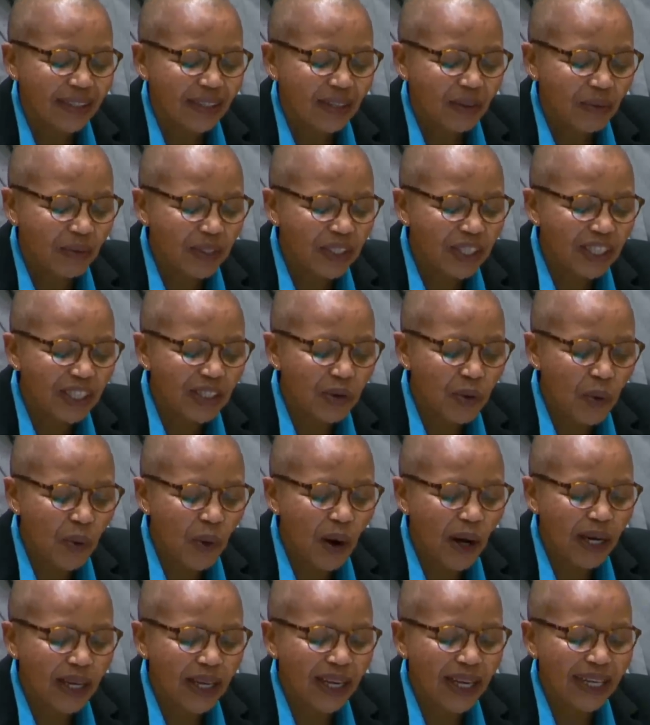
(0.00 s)
which
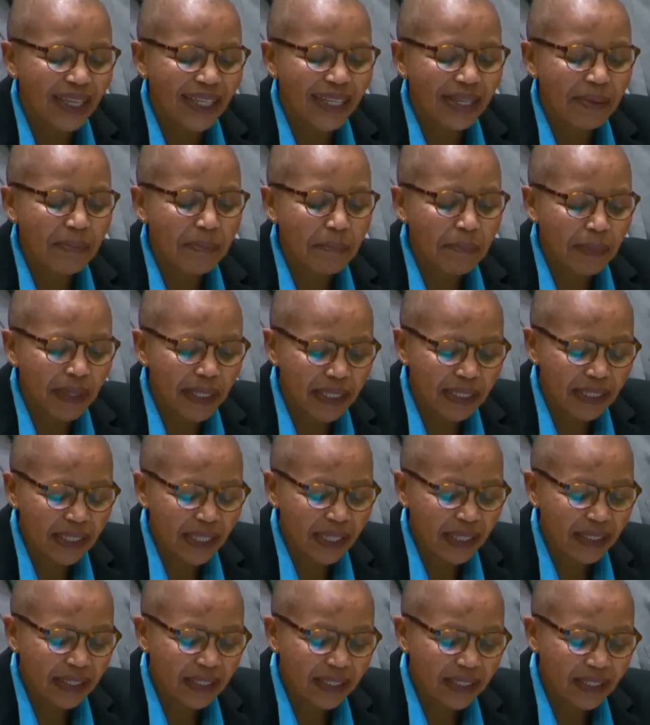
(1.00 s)
require
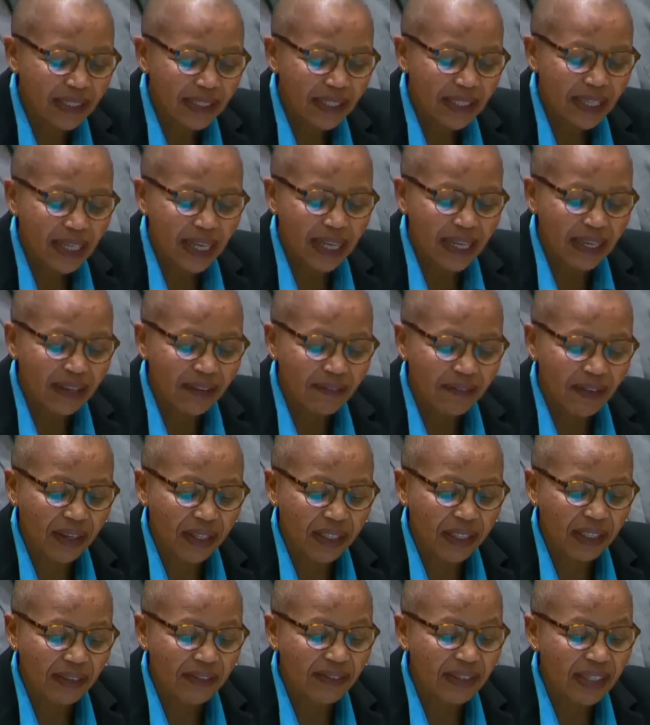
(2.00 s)
immediate and
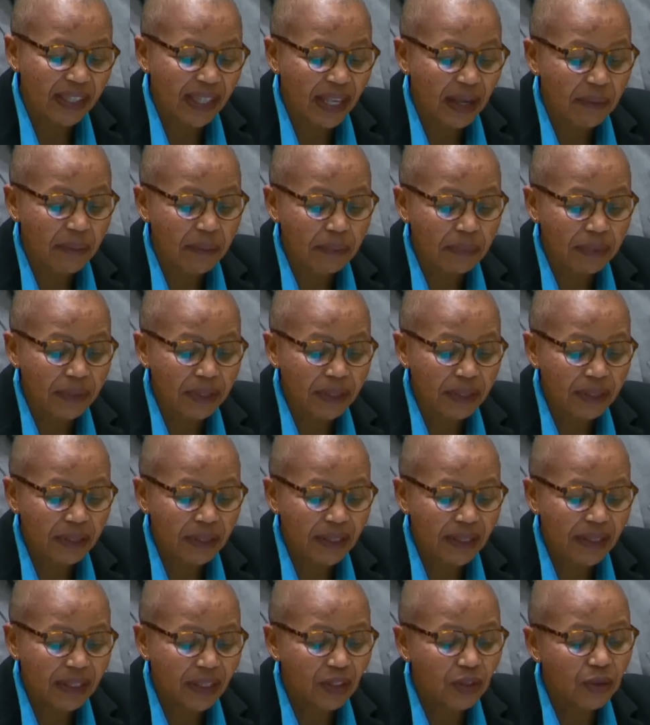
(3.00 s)
effective steps
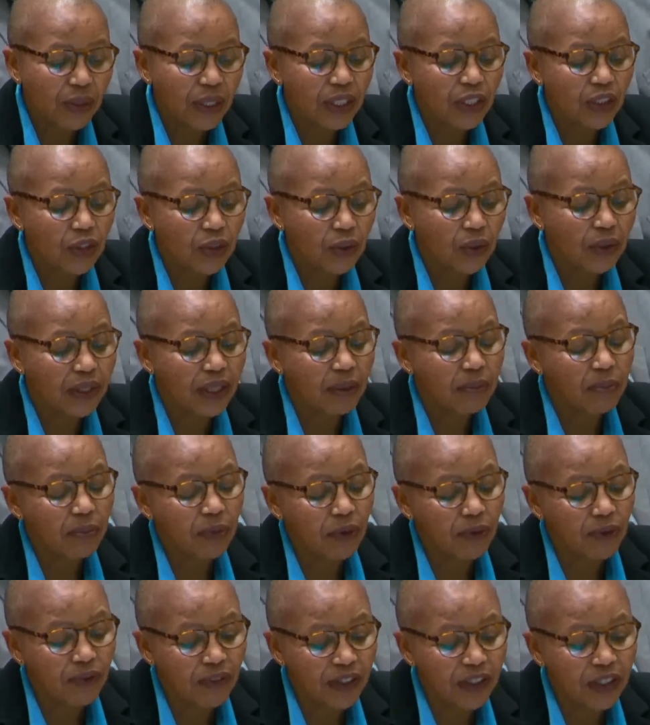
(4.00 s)
to ensure the
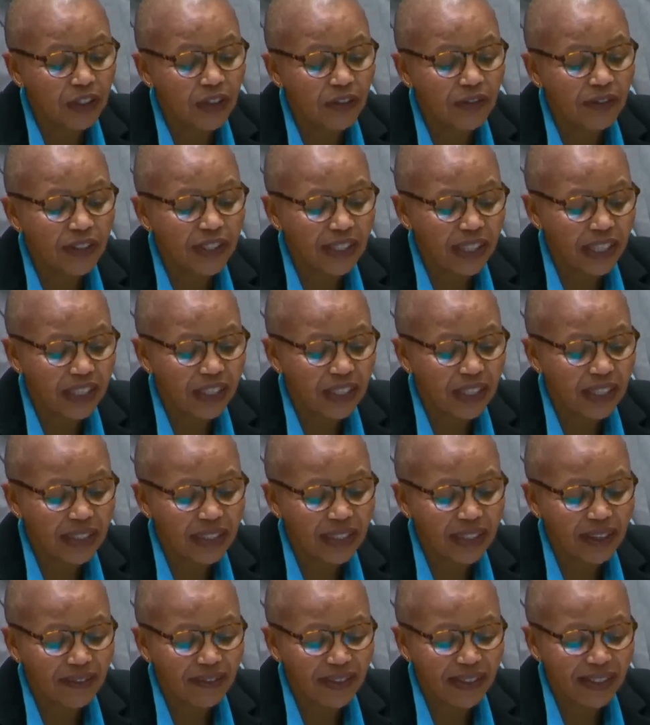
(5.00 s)
provision of essential
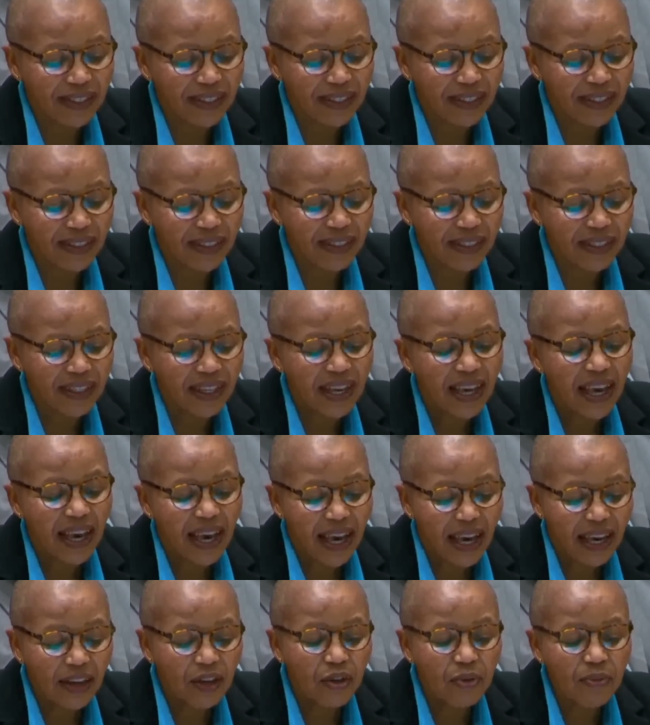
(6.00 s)
services
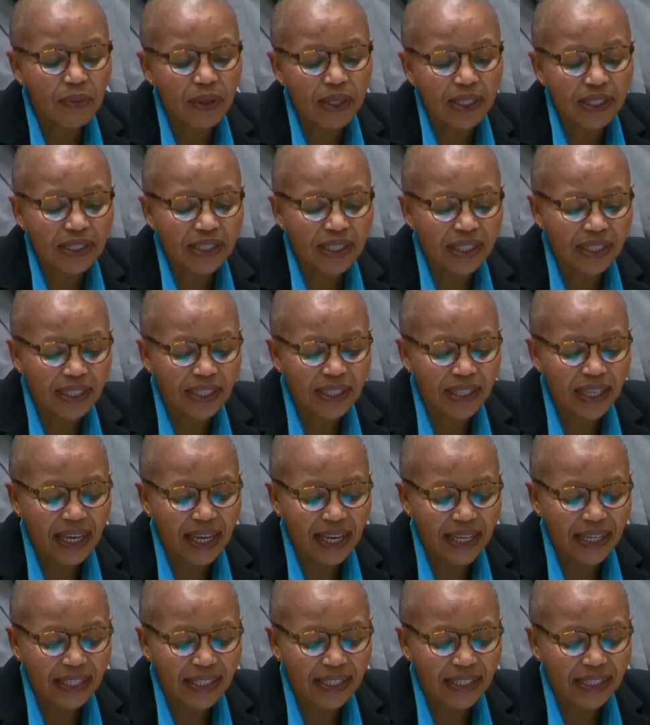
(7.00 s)
and humanitarian
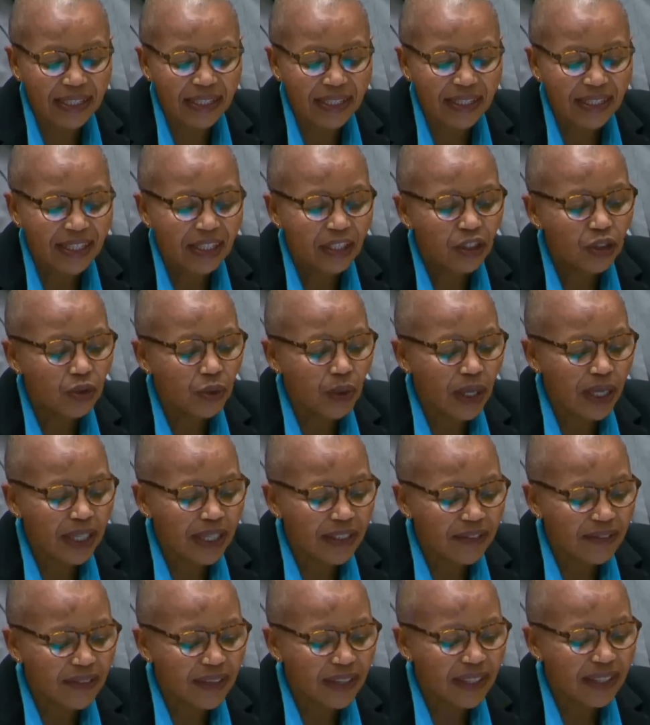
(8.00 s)
aid to
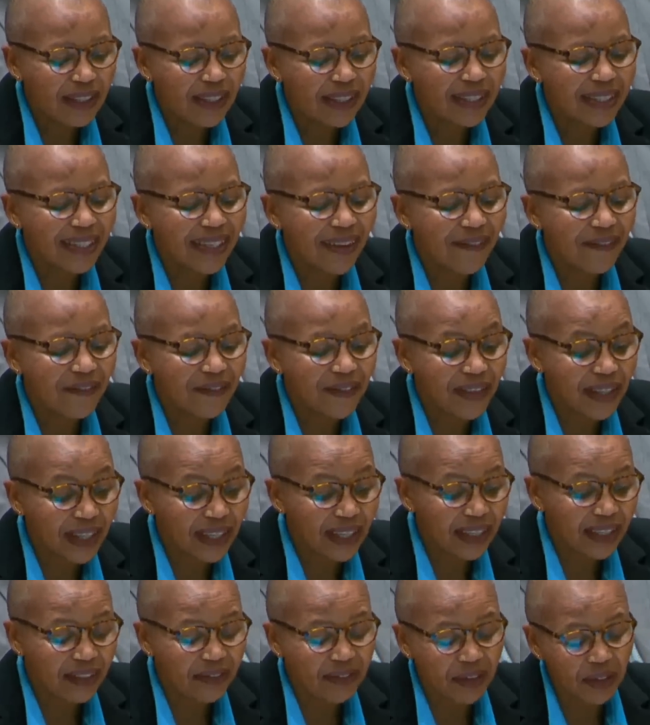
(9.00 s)
alleviate the severe
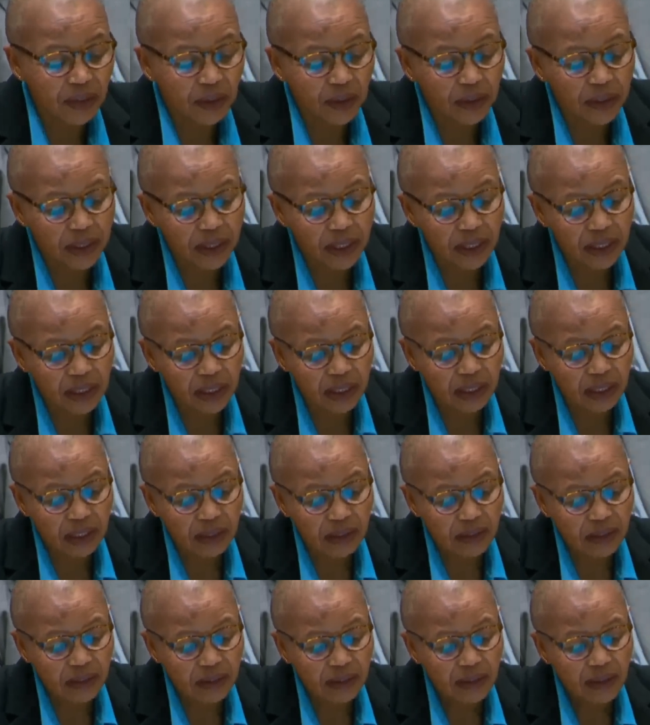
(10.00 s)
living
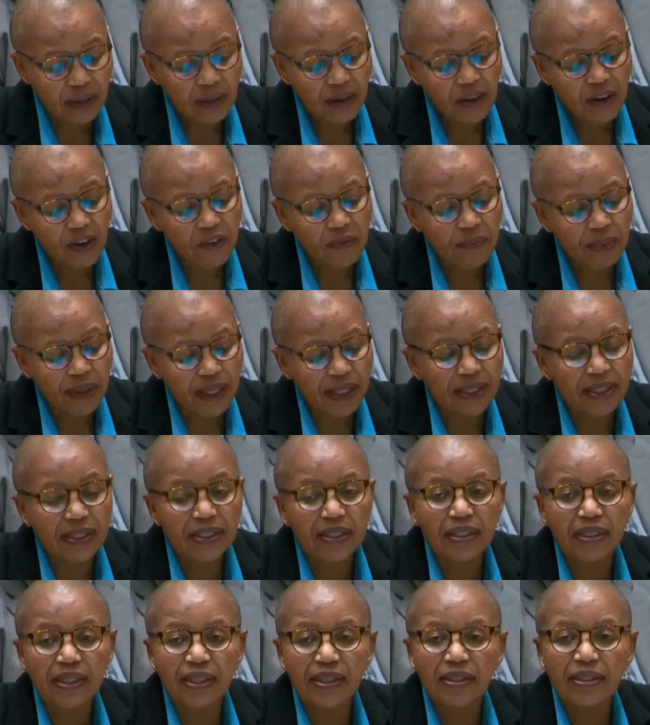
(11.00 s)
conditions of
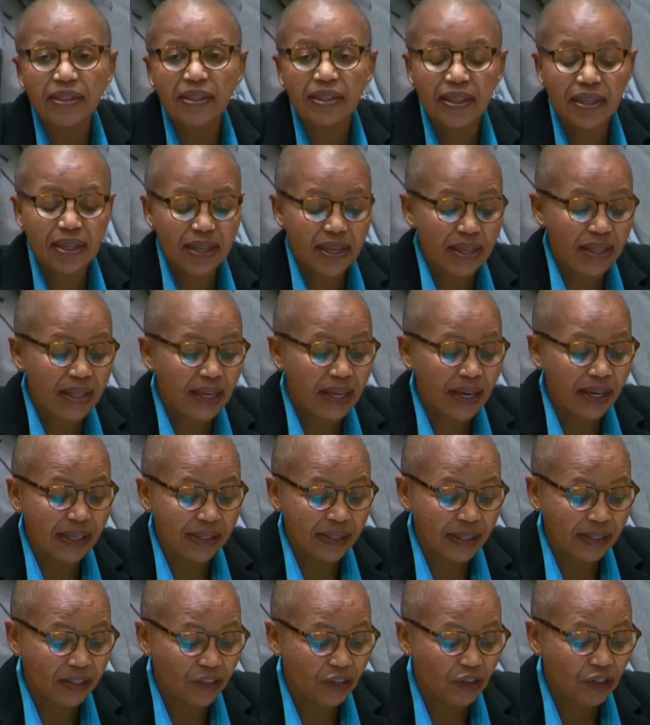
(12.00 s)
Palestinians in the
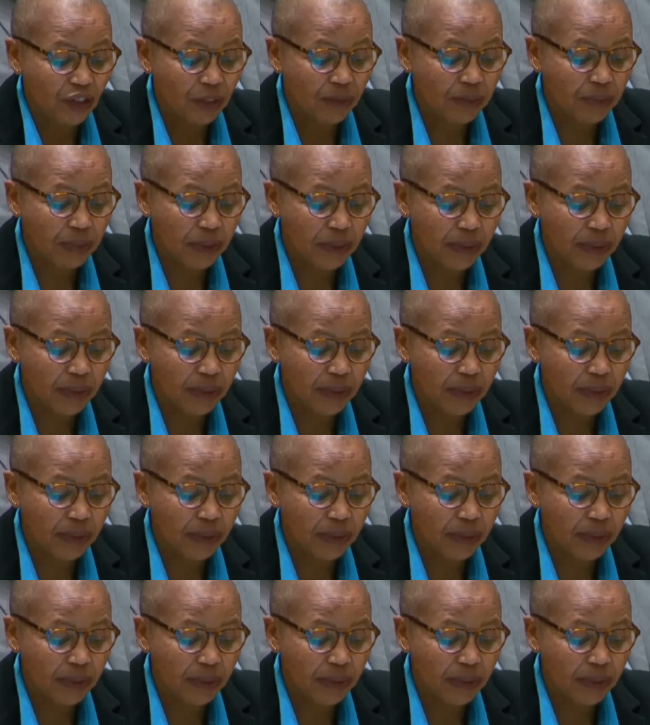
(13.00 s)
Gaza Strip.